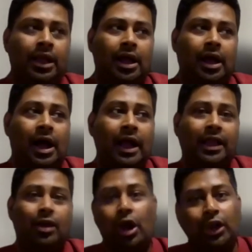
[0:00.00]
I
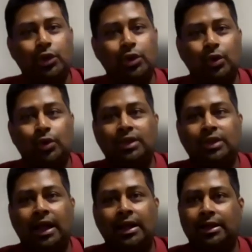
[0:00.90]
got to know
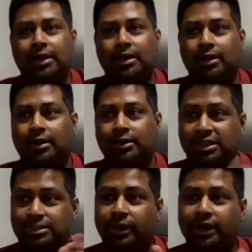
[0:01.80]
that this
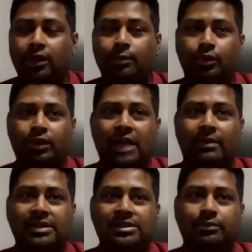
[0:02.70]
particular program
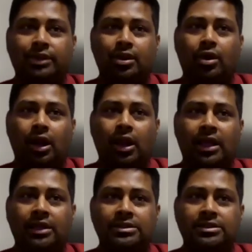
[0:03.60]
has something called
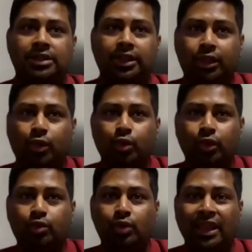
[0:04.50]
as
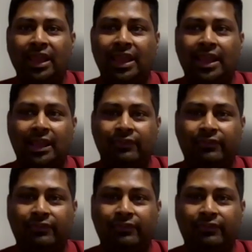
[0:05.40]
QUAAF.